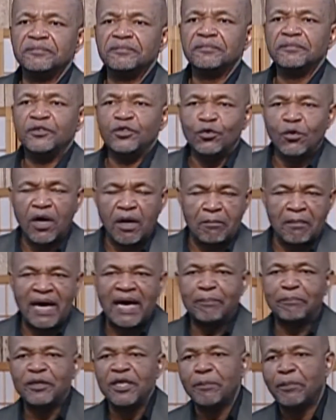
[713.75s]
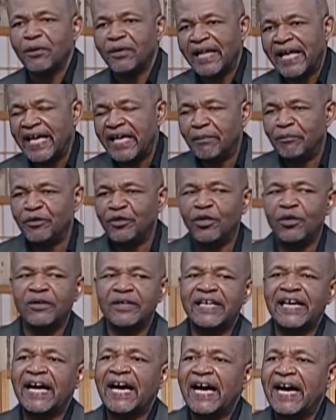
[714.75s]
You are my people. I am your
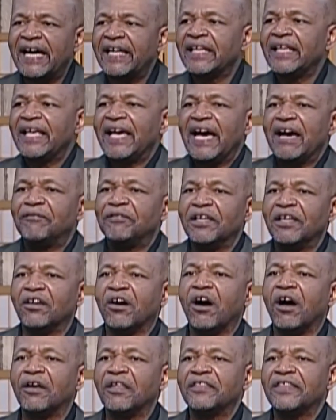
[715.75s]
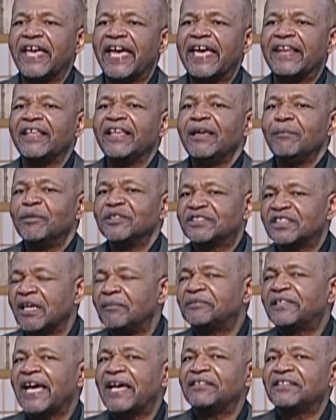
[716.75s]
God. I've done all of that. But
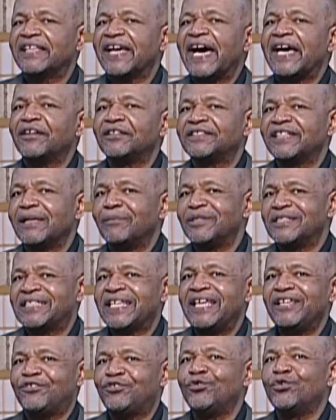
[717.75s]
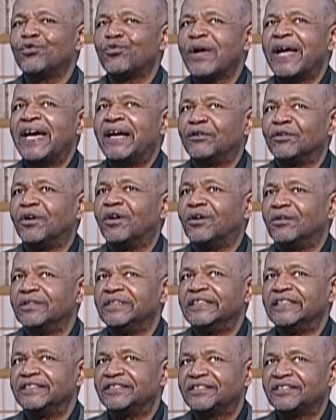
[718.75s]
sometimes God will say, I'm going to take you around all
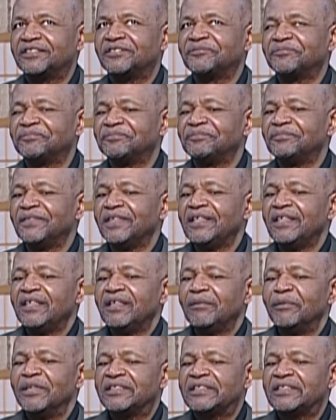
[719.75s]
this. I'm going to